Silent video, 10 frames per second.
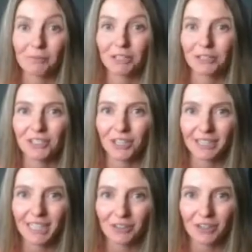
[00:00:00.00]
we are
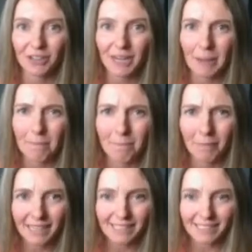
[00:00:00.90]
starting out on a
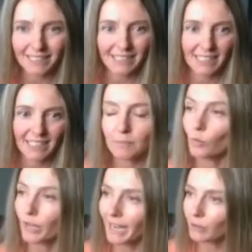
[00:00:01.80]
bike here.
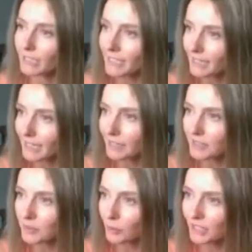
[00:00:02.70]
When I worked at the
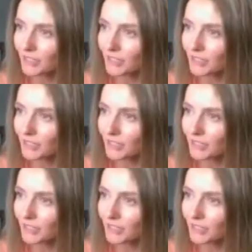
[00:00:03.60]
Canadian Sport